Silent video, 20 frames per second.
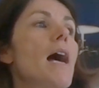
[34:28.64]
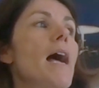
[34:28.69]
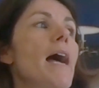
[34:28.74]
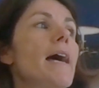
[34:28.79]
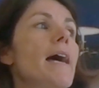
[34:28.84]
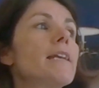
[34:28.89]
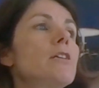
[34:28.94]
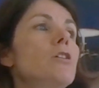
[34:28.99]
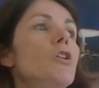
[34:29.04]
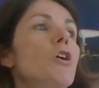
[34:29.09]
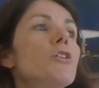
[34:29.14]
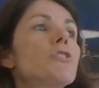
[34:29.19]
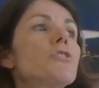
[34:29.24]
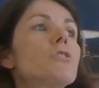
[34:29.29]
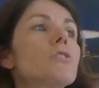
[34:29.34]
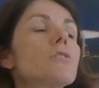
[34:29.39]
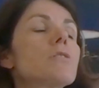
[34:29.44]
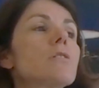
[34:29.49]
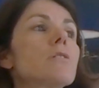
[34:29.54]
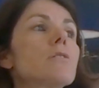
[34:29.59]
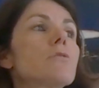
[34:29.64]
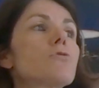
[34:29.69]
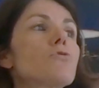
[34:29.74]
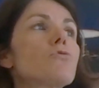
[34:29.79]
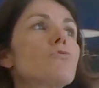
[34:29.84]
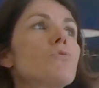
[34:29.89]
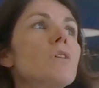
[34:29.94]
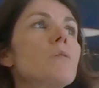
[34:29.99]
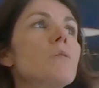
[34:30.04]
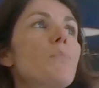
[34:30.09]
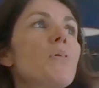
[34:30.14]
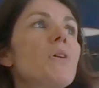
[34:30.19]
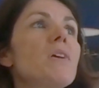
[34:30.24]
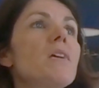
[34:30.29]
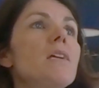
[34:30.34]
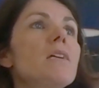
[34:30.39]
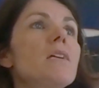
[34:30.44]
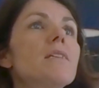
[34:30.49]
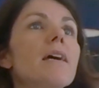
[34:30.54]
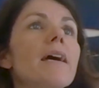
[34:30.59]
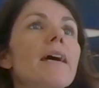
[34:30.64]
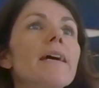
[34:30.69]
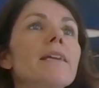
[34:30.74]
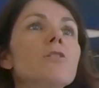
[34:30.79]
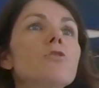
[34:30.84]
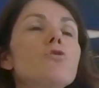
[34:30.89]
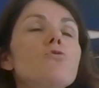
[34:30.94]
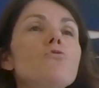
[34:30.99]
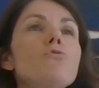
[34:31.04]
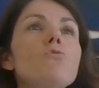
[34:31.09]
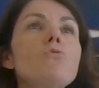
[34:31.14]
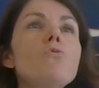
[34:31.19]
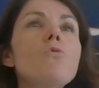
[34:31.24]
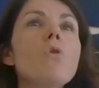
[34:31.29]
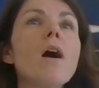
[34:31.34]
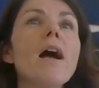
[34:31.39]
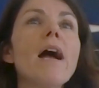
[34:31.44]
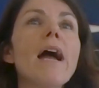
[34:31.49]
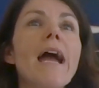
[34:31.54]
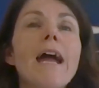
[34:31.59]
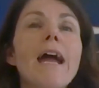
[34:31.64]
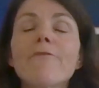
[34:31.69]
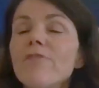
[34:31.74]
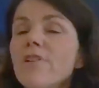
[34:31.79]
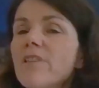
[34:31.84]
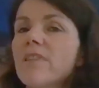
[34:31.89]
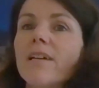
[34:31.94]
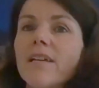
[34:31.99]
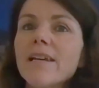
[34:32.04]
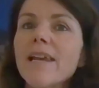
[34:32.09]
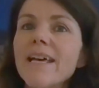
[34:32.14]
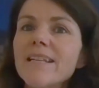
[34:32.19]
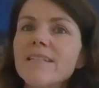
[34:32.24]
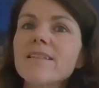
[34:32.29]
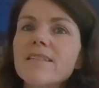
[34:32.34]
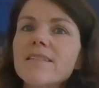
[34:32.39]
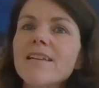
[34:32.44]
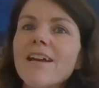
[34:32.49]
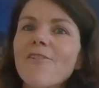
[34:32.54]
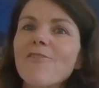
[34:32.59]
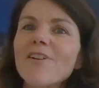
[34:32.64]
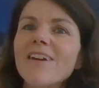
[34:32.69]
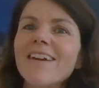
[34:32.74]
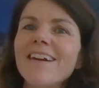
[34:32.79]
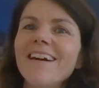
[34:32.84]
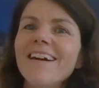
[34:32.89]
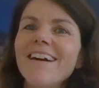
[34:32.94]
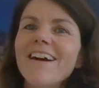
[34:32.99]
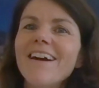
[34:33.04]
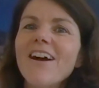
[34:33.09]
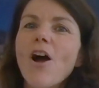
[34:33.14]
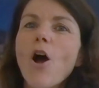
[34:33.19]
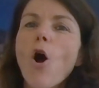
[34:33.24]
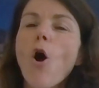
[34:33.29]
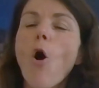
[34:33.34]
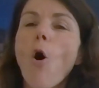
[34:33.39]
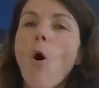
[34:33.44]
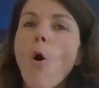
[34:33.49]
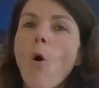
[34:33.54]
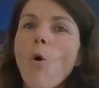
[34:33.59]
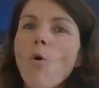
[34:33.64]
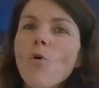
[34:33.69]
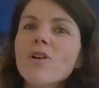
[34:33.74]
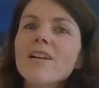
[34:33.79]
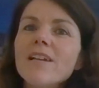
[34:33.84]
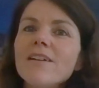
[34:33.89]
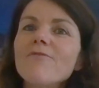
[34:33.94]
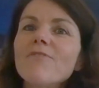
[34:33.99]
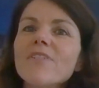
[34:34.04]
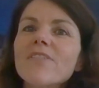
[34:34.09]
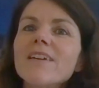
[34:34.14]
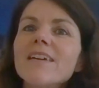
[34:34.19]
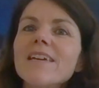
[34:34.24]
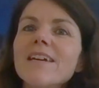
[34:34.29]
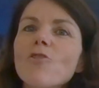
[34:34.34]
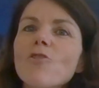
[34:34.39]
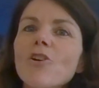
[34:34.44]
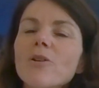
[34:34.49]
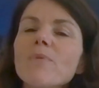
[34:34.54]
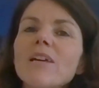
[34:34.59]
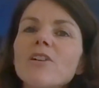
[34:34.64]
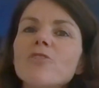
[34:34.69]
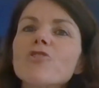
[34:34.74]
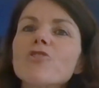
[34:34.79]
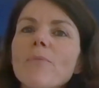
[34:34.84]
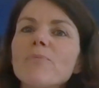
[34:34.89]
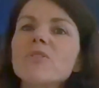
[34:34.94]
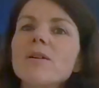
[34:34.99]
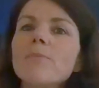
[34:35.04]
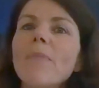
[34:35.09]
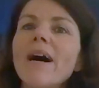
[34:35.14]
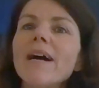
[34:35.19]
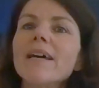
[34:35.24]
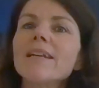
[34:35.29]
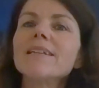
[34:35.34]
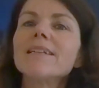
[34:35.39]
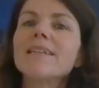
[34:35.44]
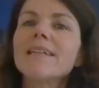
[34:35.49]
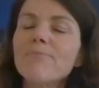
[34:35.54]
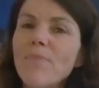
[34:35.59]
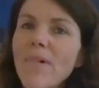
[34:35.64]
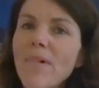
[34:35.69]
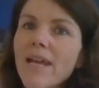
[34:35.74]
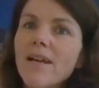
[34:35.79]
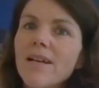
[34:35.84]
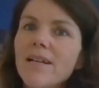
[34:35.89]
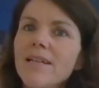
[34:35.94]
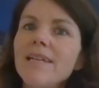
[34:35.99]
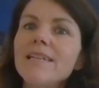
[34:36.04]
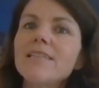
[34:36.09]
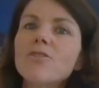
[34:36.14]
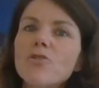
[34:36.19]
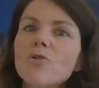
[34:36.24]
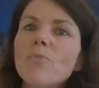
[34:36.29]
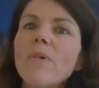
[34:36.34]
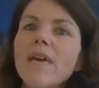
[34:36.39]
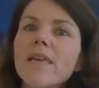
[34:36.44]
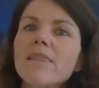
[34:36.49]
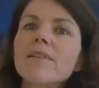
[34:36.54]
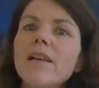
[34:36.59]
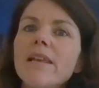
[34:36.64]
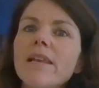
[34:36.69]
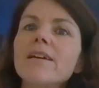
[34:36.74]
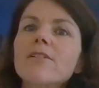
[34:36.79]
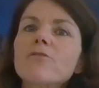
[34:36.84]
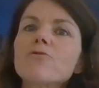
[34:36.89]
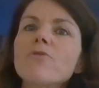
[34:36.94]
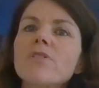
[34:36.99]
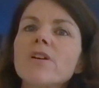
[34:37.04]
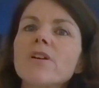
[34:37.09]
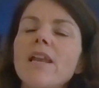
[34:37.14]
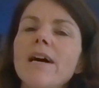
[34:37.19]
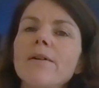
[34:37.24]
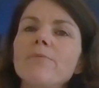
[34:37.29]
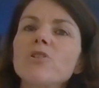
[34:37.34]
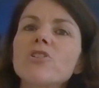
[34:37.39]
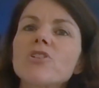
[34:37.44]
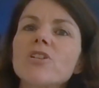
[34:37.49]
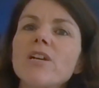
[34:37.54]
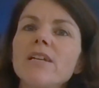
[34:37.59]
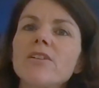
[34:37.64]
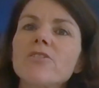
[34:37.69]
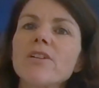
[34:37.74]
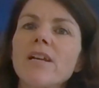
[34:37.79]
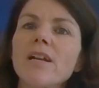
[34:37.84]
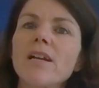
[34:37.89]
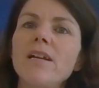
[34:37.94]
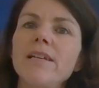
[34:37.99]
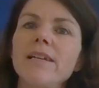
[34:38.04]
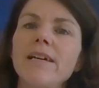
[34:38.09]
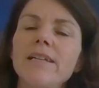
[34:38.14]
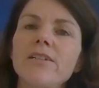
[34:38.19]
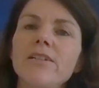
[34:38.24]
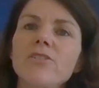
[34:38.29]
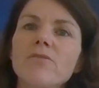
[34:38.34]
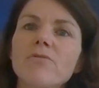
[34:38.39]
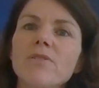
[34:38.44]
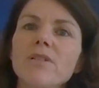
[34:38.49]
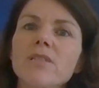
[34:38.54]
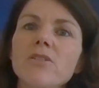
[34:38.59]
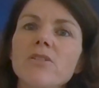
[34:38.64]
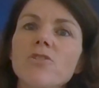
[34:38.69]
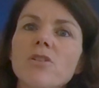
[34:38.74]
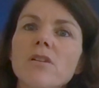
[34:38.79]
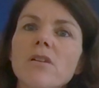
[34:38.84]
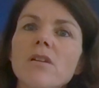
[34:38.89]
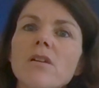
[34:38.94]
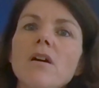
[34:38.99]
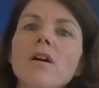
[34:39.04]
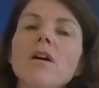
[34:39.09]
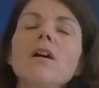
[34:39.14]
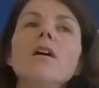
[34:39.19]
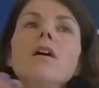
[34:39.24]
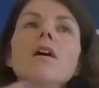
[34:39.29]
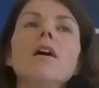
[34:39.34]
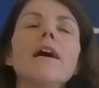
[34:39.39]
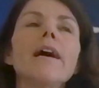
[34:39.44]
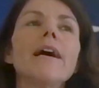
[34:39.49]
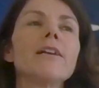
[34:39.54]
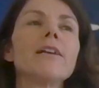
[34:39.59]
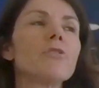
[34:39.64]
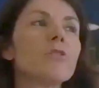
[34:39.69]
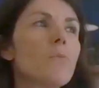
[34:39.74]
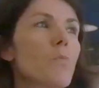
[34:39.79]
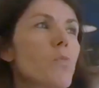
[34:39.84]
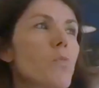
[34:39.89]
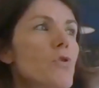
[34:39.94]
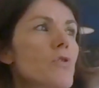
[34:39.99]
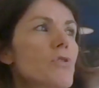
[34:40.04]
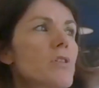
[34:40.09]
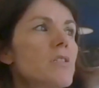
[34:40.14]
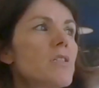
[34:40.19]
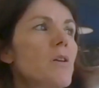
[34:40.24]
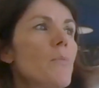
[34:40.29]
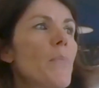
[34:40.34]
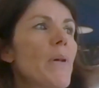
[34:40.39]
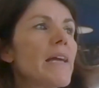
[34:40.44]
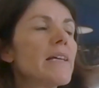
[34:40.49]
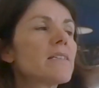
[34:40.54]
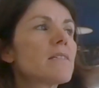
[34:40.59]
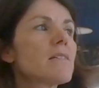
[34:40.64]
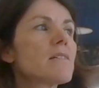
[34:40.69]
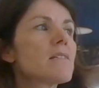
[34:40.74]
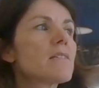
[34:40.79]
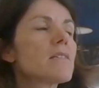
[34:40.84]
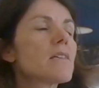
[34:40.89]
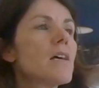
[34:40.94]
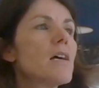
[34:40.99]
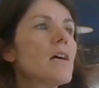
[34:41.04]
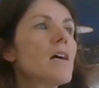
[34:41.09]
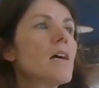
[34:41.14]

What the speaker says: and not to repeat and do everything necessary only with the economy and jobs in mind. It needs to make the link to the climate change and clean energy transition. And on a personal basis,